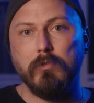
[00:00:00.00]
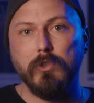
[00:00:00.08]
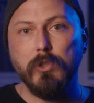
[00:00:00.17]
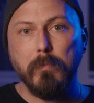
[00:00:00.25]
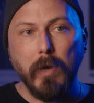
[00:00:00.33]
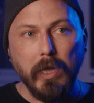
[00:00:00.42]

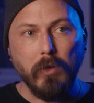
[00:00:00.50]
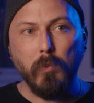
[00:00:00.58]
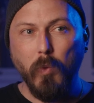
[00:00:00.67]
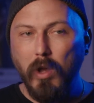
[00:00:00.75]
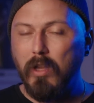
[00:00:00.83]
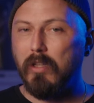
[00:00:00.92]
You might
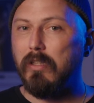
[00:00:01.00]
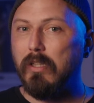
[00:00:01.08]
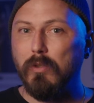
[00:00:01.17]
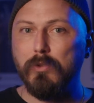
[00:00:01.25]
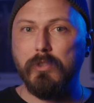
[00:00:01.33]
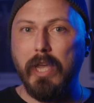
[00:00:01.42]
want a
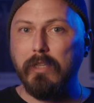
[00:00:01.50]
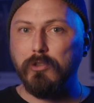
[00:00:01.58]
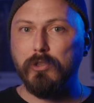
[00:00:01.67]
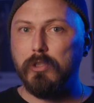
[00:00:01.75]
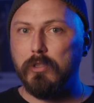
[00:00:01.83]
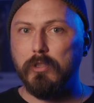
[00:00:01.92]
little
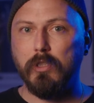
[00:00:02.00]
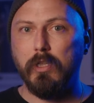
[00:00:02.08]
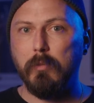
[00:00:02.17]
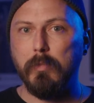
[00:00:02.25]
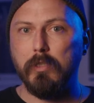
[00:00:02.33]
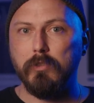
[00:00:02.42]
texture in your
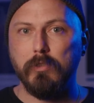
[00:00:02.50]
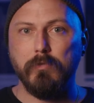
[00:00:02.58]
image.